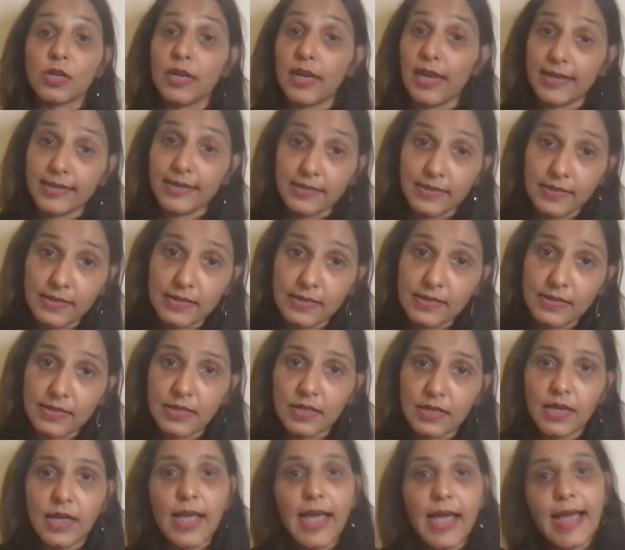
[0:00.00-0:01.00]

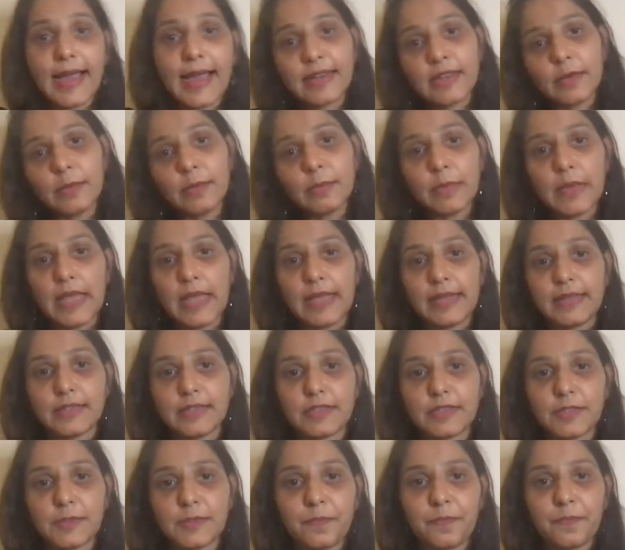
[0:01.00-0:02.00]
licensed and
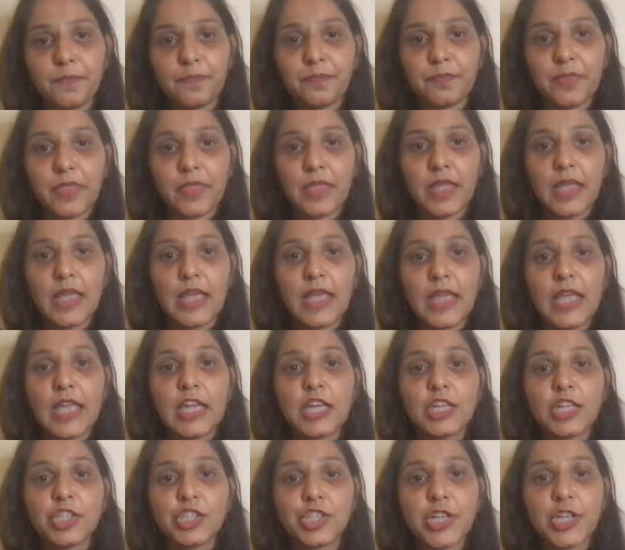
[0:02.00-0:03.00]
compliant.
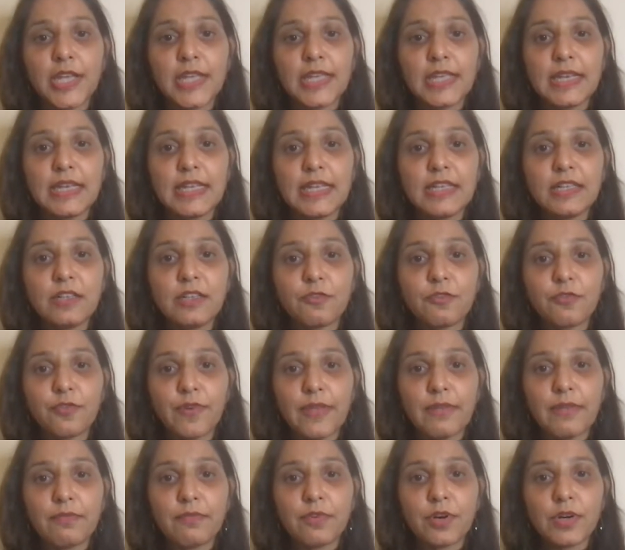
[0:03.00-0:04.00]
Shaky legal
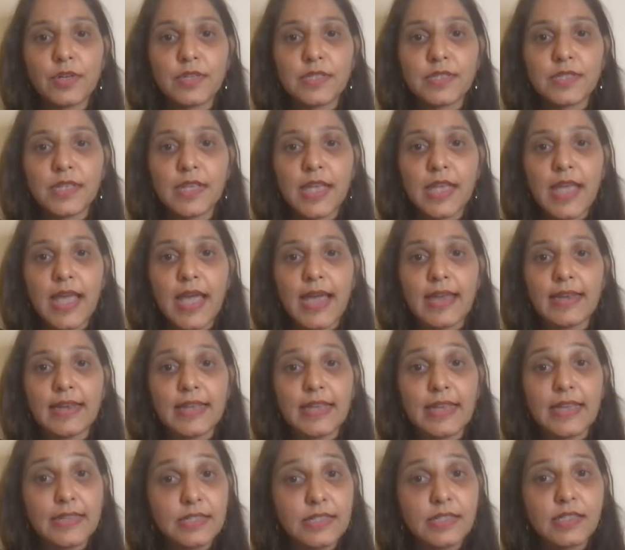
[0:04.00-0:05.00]
frameworks and
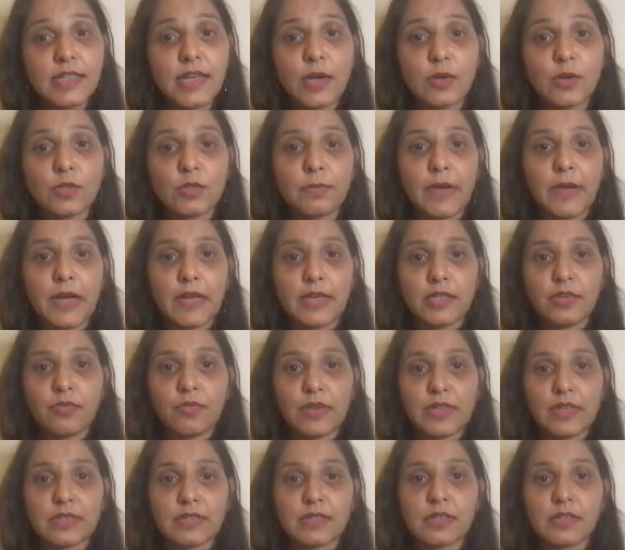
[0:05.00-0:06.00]
hidden counterparty
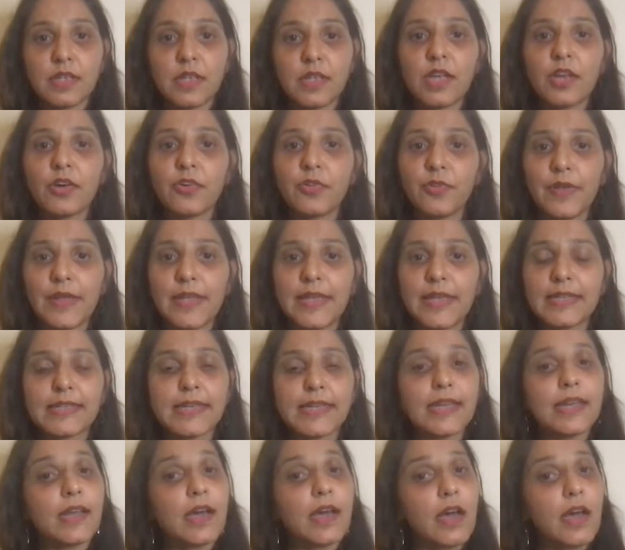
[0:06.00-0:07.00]
risks create
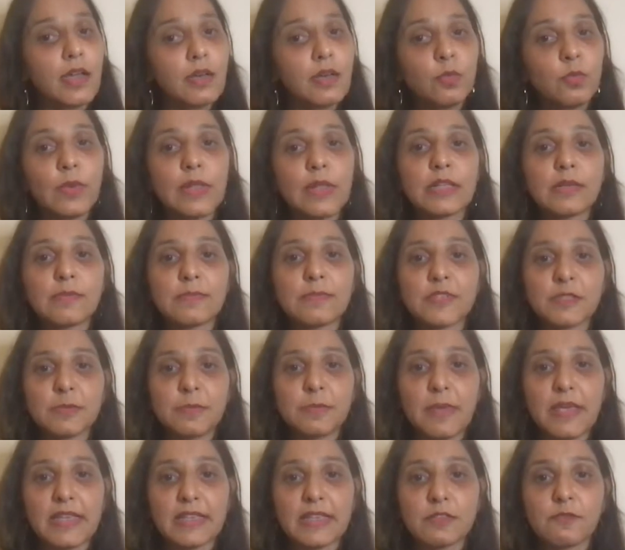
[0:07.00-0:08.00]
an unwelcome
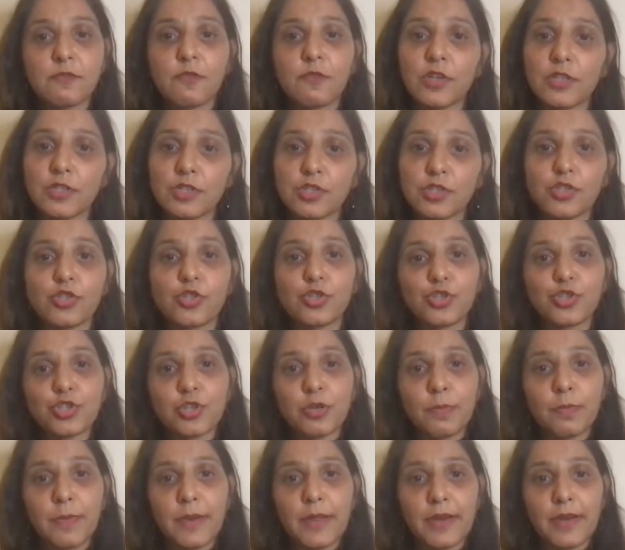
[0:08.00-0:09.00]
space for
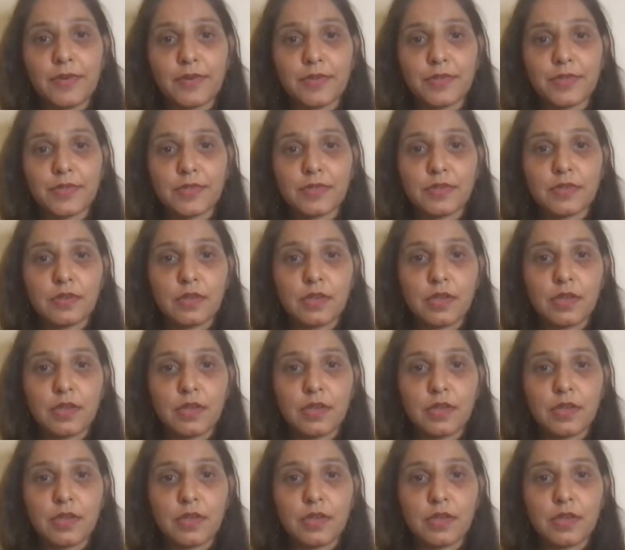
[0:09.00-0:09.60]
institutional players.